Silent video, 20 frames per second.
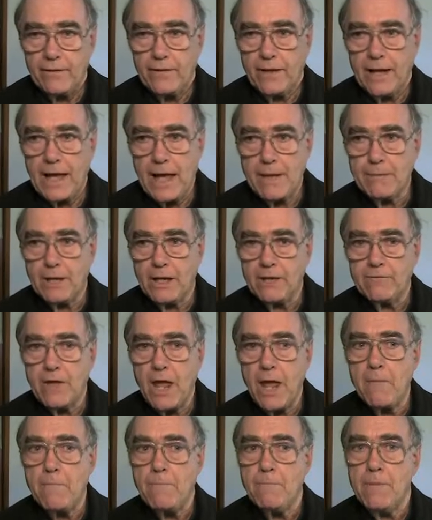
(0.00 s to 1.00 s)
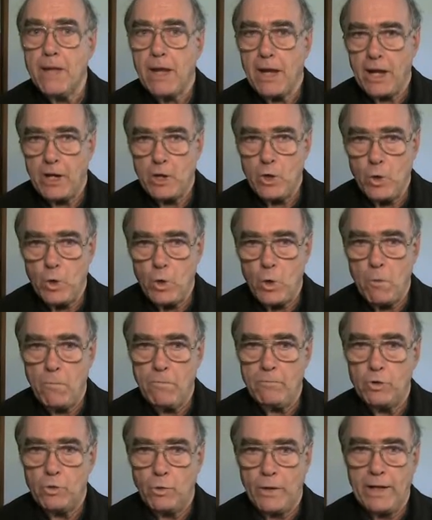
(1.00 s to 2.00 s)
the coming of him in
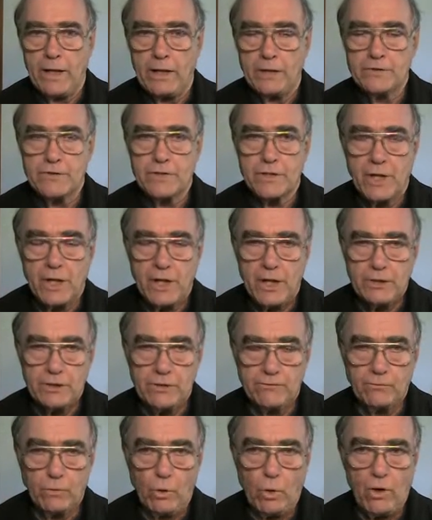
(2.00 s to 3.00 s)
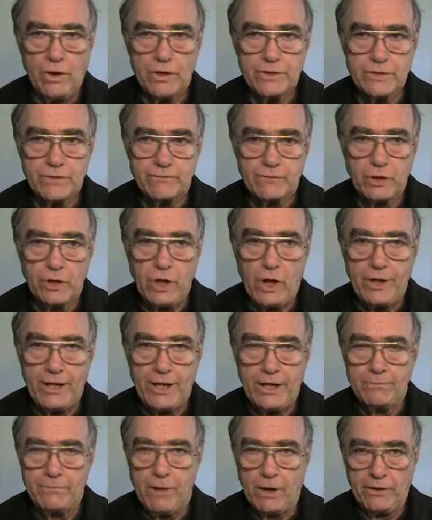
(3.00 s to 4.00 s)
whom dwells the fullness of the
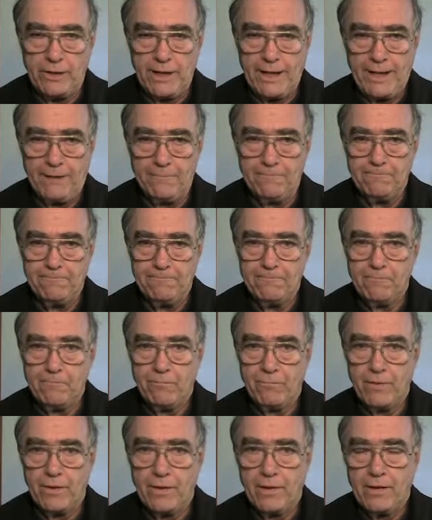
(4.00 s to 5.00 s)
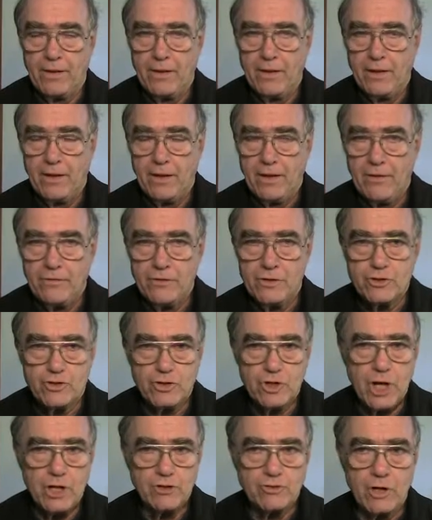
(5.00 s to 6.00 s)
Godhead bodily. The
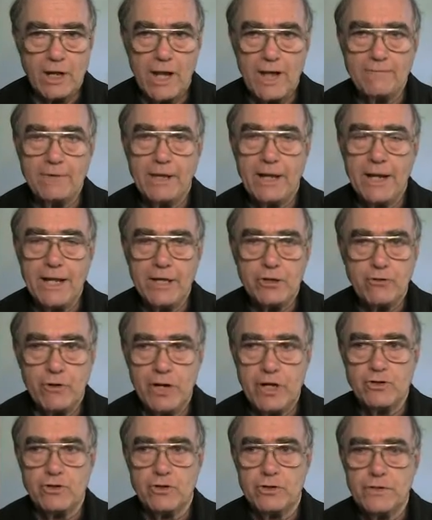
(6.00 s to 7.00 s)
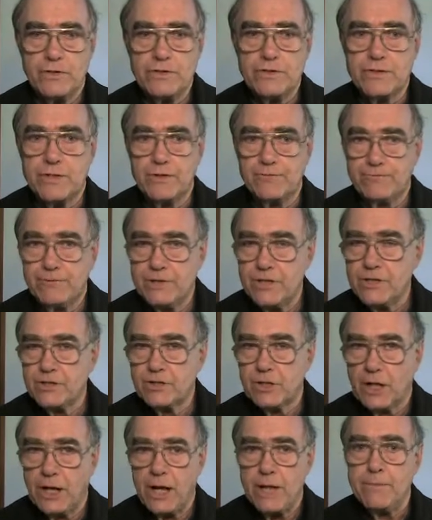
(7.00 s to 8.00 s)
Church lovingly treasures the
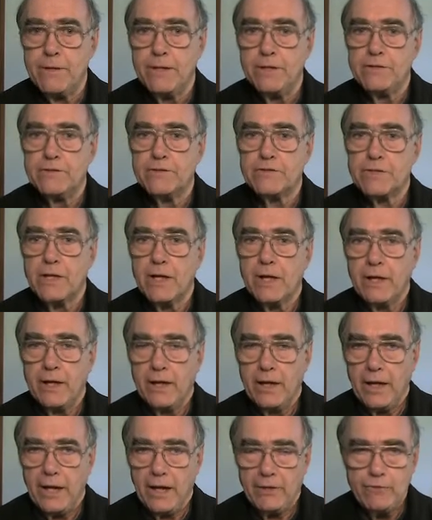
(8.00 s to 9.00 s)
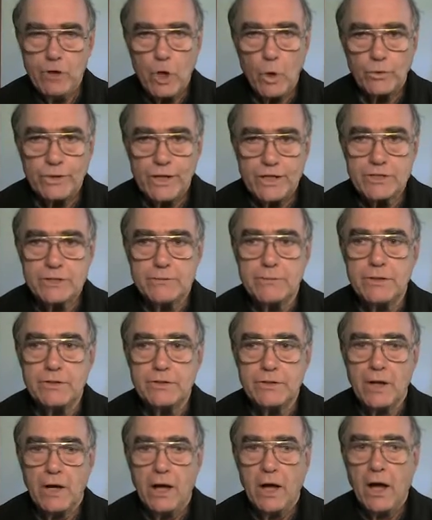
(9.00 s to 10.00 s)
first glimmers in the Old
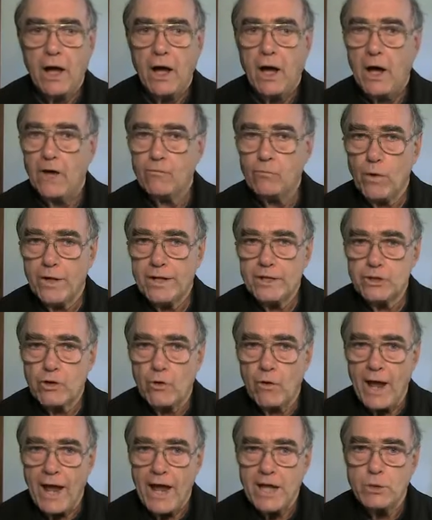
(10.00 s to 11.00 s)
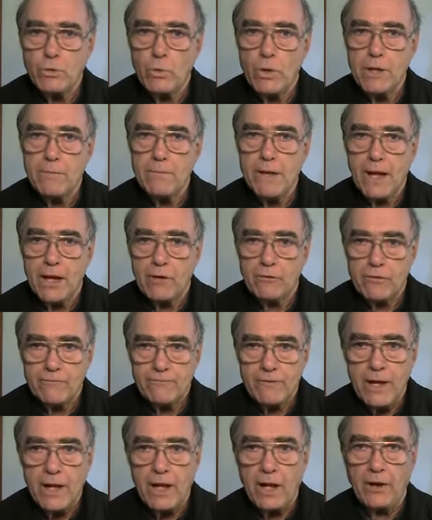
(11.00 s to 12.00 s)
Testament of what is gradually being
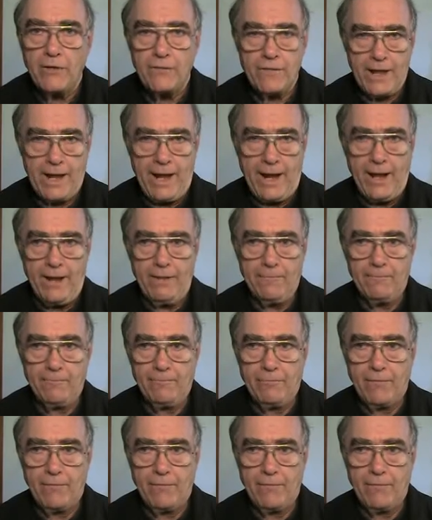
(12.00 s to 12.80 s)
revealed there,